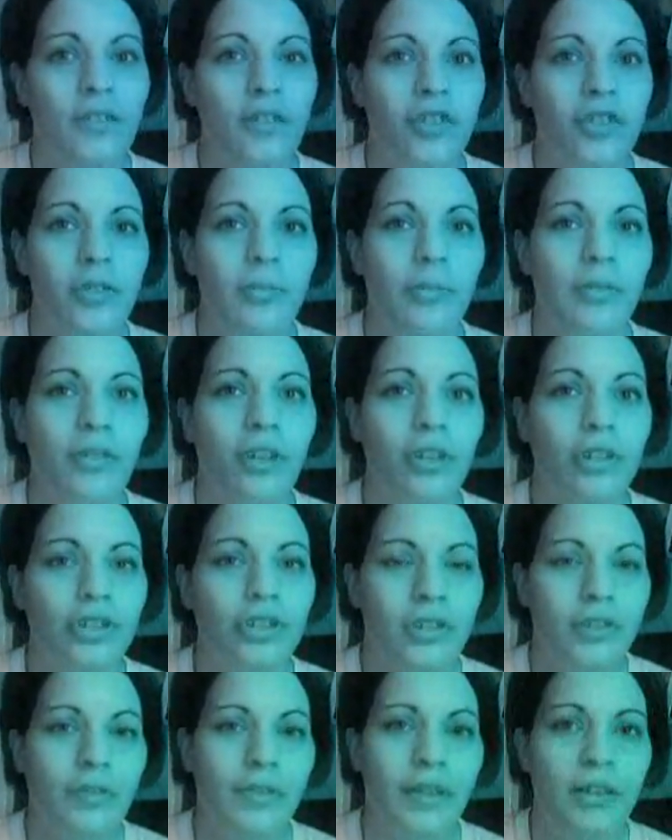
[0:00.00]
she moved all her
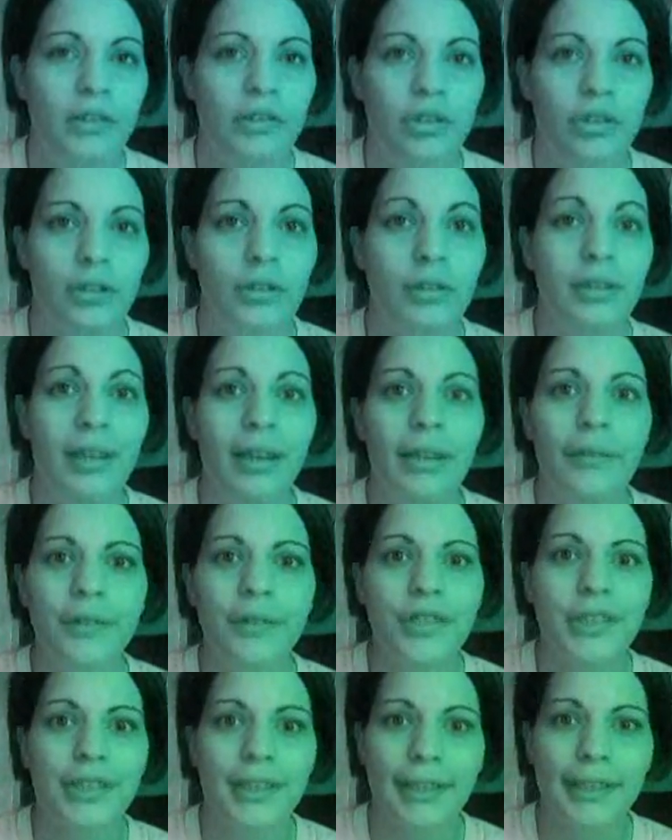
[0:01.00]
stuff out, and she never
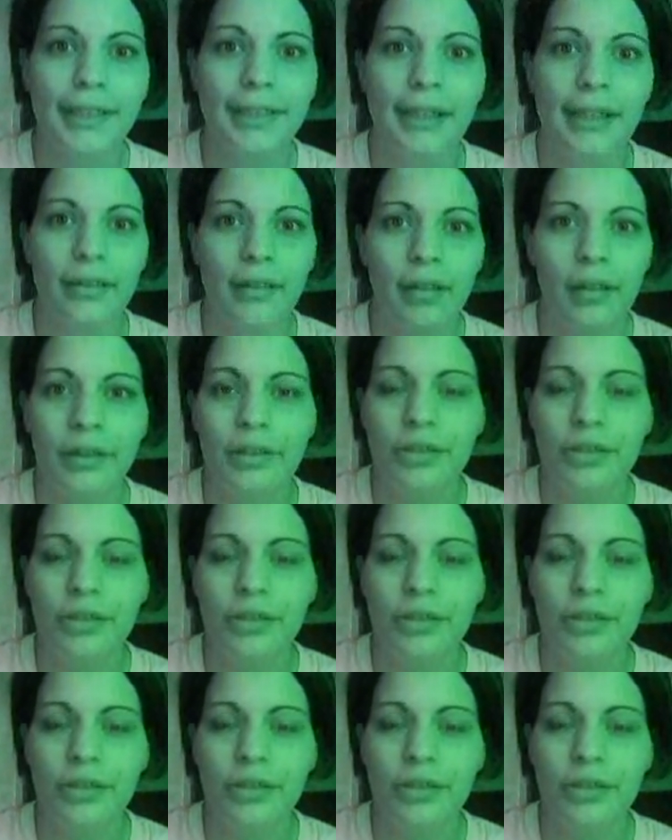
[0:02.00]
said anything.